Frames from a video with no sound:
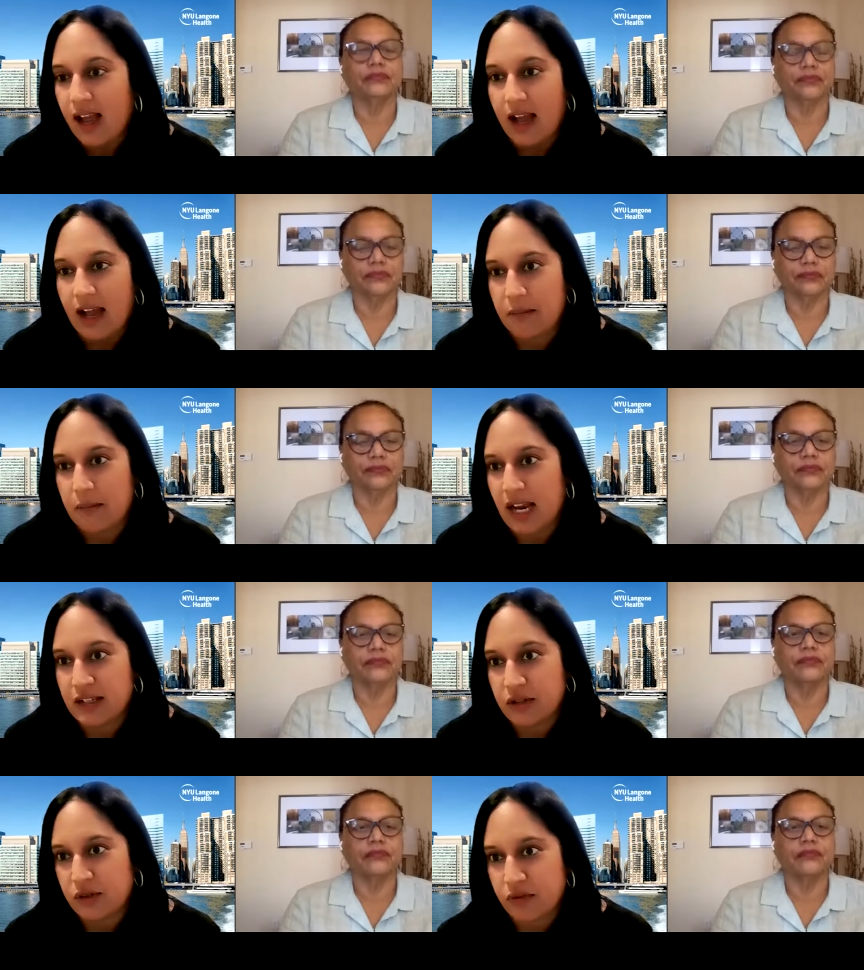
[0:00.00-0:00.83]
Speaker 1: Um,
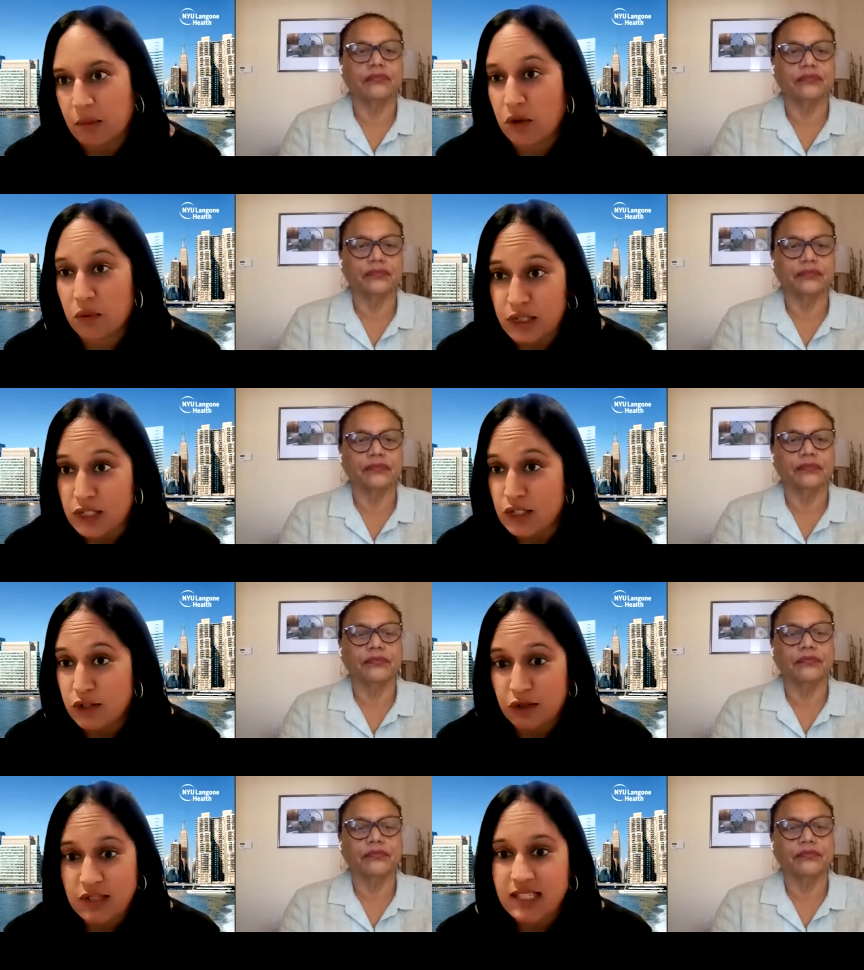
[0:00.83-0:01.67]
I know from our work in New
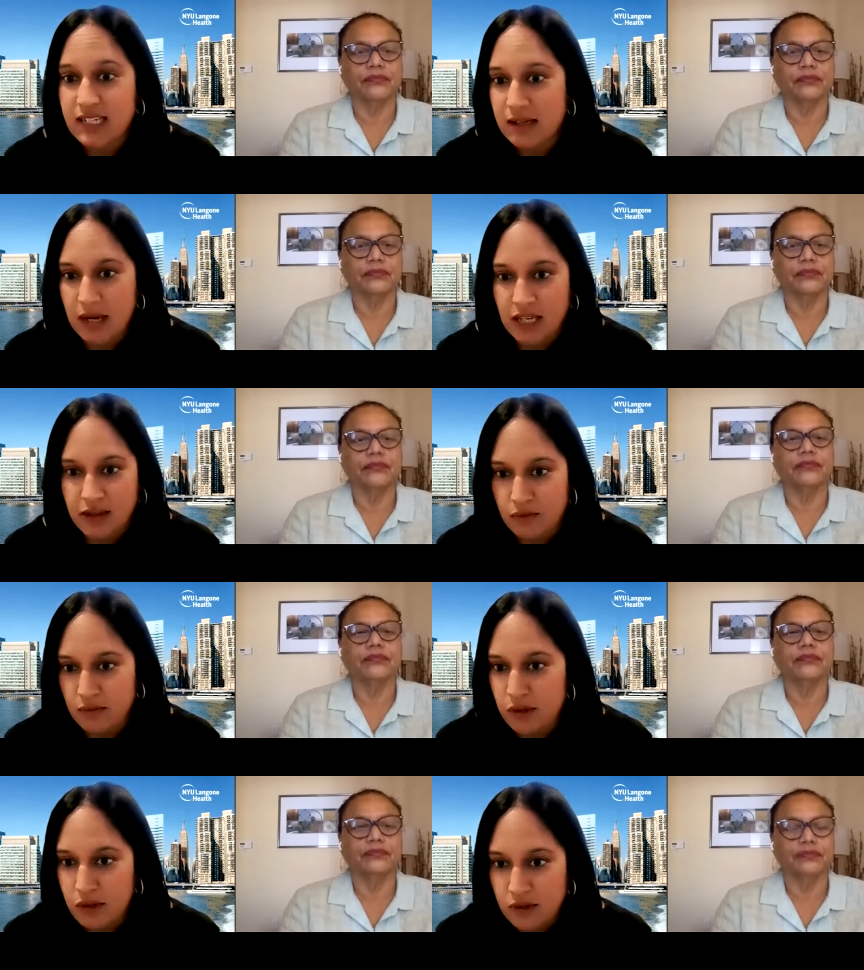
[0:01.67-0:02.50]
York City, Make the
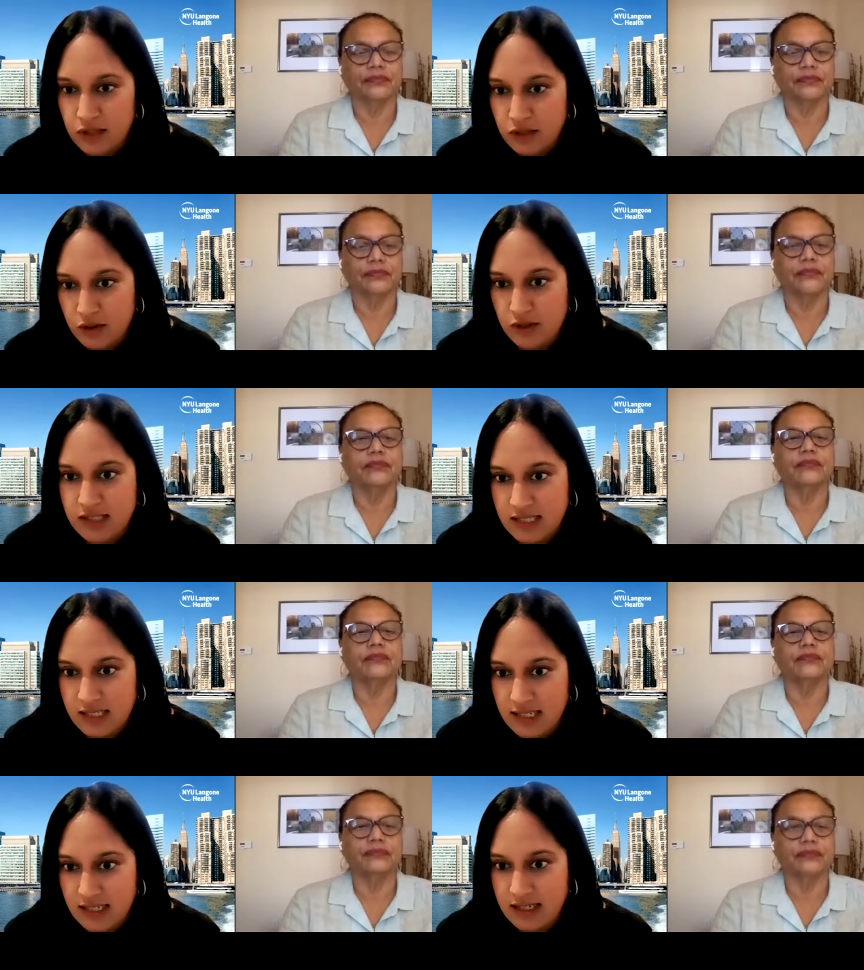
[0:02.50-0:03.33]
Road in New York
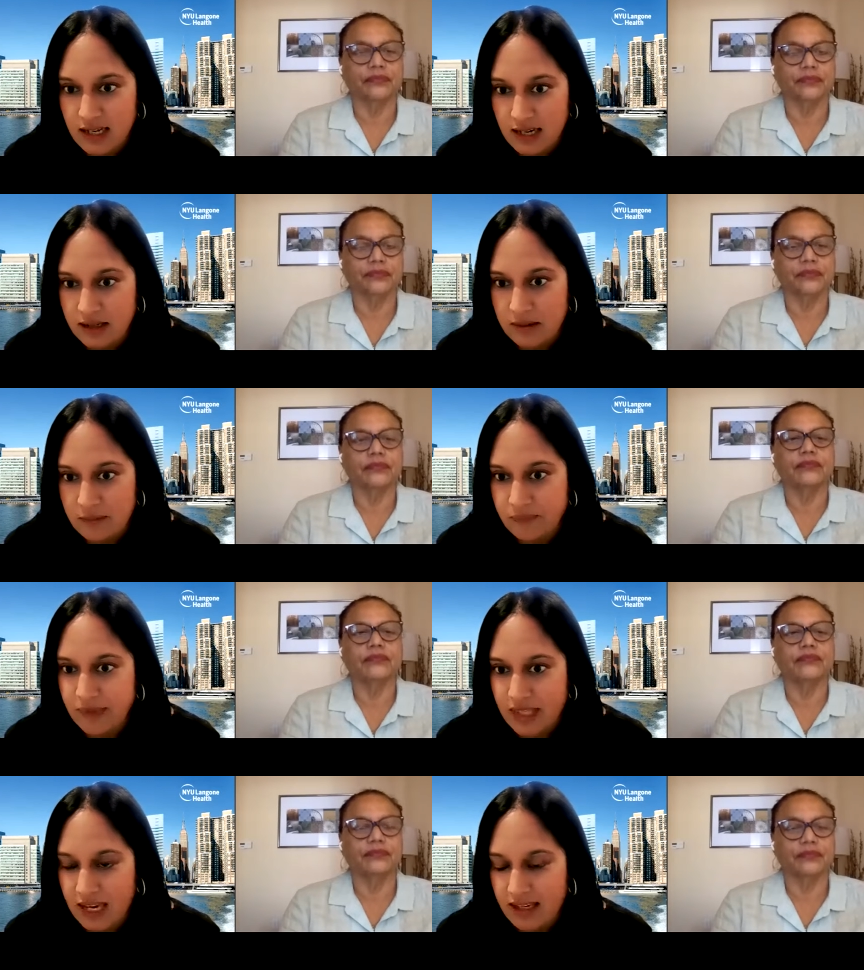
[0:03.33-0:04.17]
City um,
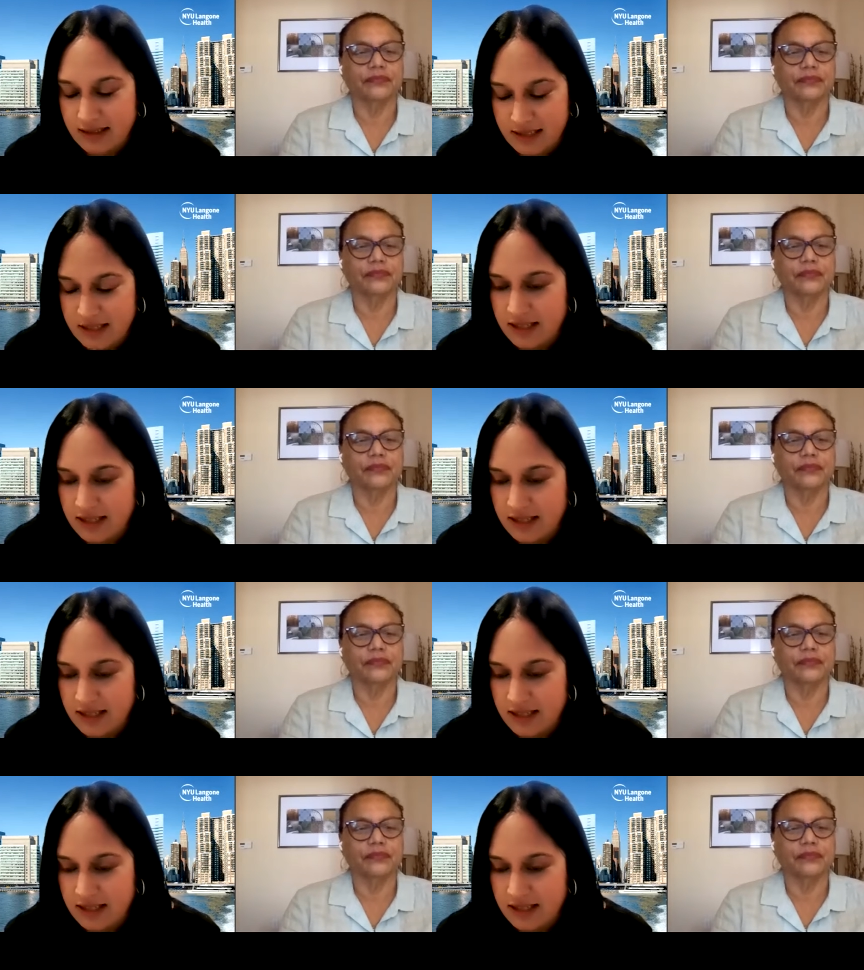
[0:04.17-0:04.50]
does